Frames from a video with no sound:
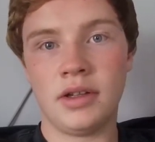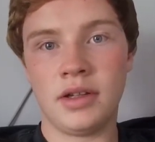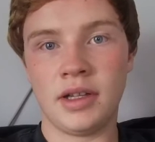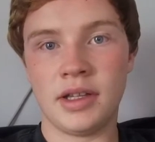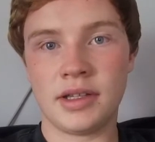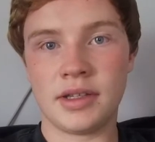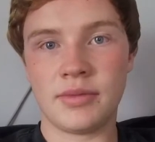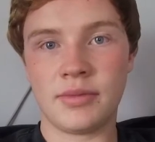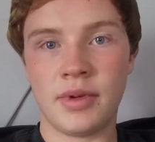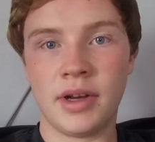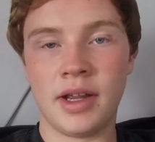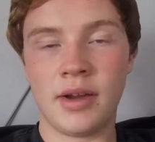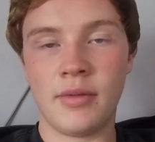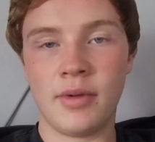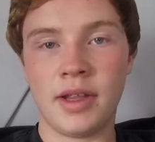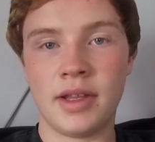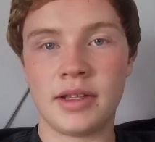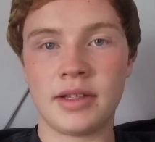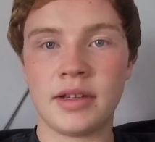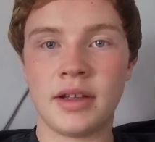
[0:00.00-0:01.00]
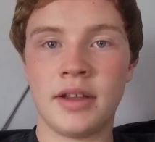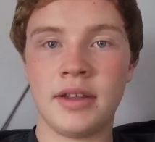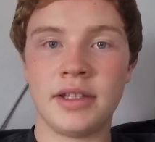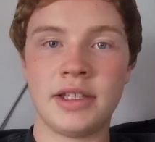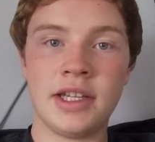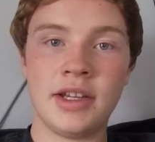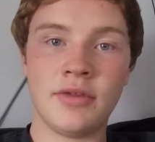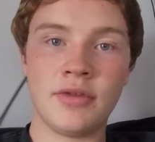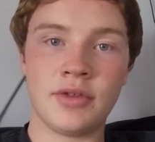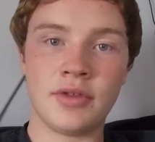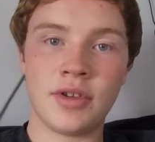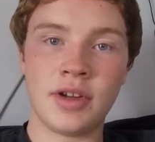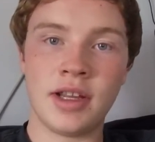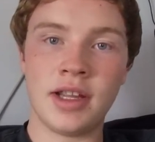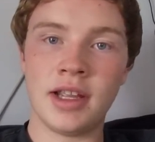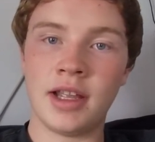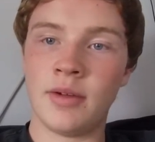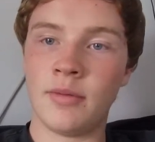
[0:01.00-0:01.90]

because when I went on the teen retreat